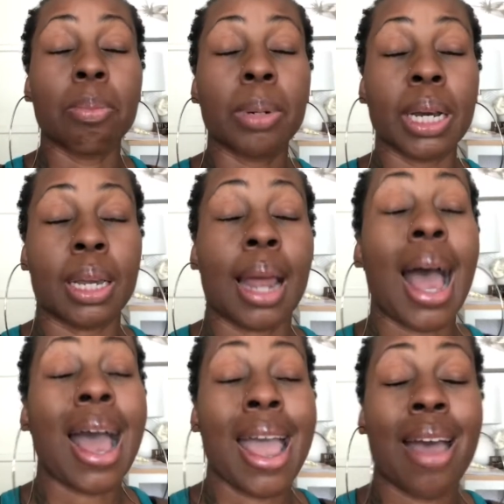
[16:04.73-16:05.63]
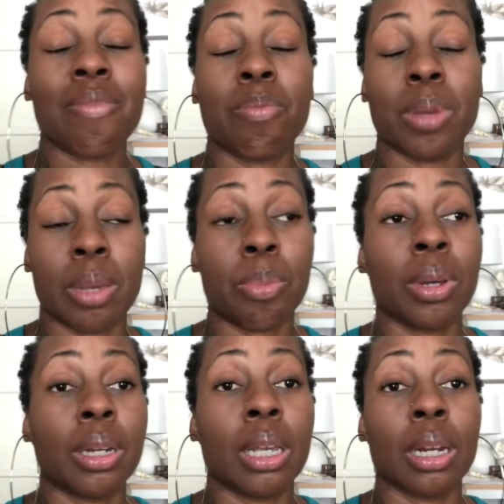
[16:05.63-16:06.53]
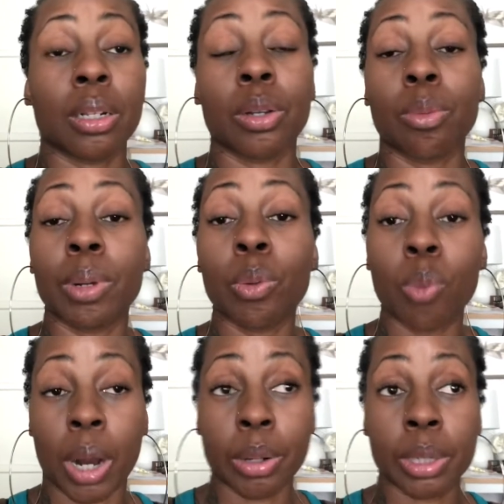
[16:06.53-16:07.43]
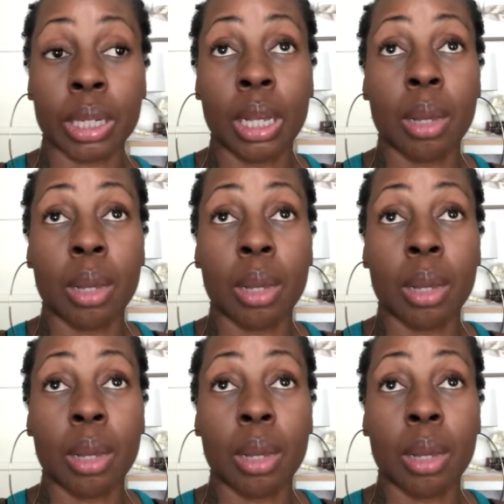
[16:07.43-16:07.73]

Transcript: But I have been putting in a little bit of work